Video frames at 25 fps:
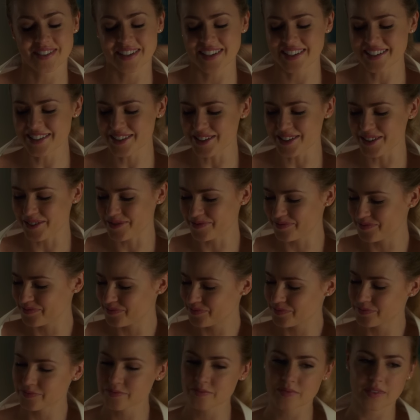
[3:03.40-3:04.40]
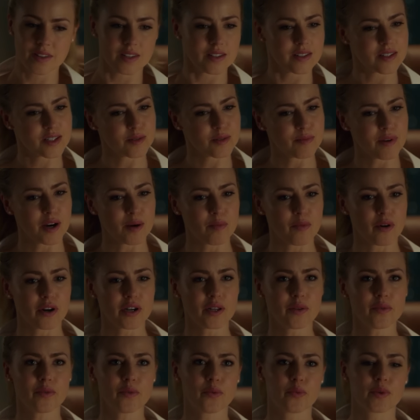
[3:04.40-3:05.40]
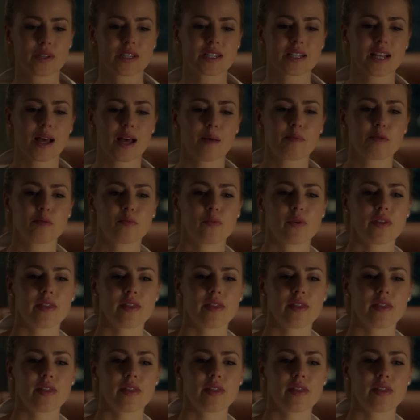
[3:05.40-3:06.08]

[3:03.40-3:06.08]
Easy. Tomorrow morning, you slap them